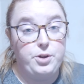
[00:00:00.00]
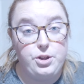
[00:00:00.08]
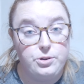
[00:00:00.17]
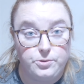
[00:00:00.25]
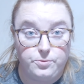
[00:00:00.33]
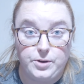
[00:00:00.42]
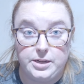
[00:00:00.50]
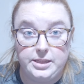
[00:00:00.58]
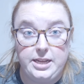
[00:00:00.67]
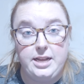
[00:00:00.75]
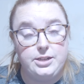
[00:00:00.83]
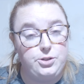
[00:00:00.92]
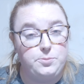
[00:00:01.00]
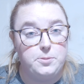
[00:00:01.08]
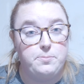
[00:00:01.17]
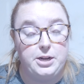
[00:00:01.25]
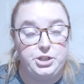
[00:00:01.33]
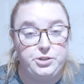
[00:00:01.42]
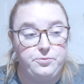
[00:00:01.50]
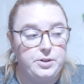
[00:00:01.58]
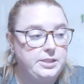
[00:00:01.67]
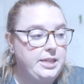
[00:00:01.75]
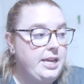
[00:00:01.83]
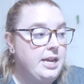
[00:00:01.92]
user friendly and super budget
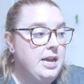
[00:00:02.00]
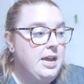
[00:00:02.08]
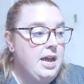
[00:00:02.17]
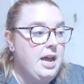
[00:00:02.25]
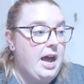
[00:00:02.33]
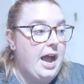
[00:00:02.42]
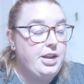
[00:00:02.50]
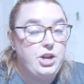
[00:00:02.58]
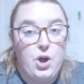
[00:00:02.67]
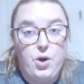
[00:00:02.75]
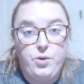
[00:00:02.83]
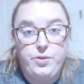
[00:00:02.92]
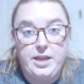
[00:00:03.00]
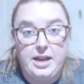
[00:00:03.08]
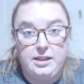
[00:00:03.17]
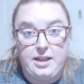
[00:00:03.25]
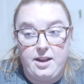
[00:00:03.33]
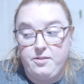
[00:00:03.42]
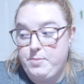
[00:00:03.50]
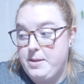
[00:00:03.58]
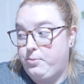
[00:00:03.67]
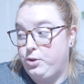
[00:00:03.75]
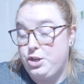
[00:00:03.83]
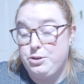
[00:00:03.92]
friendly. I know that a lot of
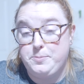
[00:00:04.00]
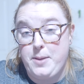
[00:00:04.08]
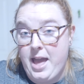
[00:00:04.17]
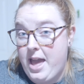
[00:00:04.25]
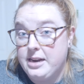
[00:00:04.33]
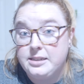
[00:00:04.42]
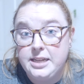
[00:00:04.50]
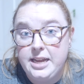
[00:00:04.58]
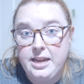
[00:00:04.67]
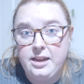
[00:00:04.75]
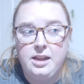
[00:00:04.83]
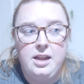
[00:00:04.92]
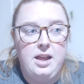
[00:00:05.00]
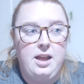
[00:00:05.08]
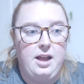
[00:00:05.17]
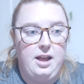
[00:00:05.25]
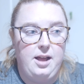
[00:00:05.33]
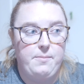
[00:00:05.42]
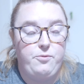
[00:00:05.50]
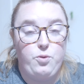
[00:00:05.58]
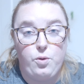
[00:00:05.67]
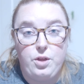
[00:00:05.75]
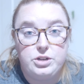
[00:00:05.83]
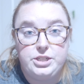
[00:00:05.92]
people use paneling
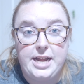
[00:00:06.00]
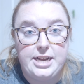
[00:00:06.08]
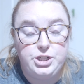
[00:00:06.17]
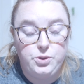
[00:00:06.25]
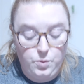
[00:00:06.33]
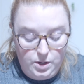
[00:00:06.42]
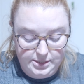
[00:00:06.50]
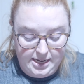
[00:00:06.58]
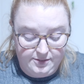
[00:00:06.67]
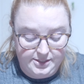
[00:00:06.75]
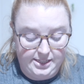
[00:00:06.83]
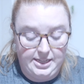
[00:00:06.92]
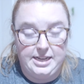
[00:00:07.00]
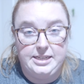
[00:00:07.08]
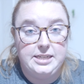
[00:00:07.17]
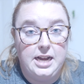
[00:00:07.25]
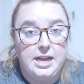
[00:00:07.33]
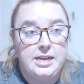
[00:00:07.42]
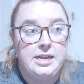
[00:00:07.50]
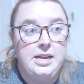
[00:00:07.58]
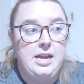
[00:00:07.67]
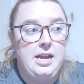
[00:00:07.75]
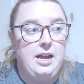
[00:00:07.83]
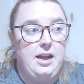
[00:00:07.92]
for their staging walls. I've seen that done.
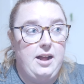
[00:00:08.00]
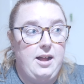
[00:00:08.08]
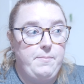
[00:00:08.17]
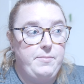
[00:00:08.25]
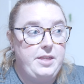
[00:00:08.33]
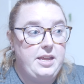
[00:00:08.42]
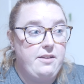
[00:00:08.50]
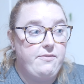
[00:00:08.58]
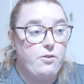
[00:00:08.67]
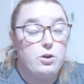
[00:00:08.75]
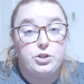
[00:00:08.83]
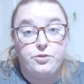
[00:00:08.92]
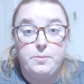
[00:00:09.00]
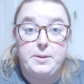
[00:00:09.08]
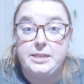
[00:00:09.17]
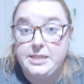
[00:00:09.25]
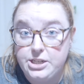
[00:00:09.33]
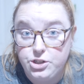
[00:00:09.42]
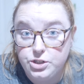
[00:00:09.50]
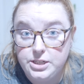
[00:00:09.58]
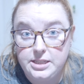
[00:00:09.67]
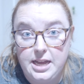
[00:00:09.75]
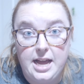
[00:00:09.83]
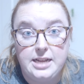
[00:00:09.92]
The furniture flipping teacher
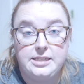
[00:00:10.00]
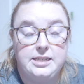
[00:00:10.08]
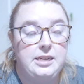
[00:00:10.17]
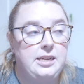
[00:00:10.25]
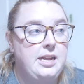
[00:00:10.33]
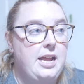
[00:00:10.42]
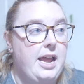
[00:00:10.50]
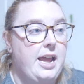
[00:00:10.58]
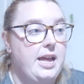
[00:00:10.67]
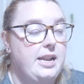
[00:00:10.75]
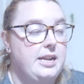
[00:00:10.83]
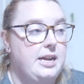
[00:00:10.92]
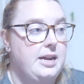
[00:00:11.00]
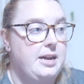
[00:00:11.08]
did that, and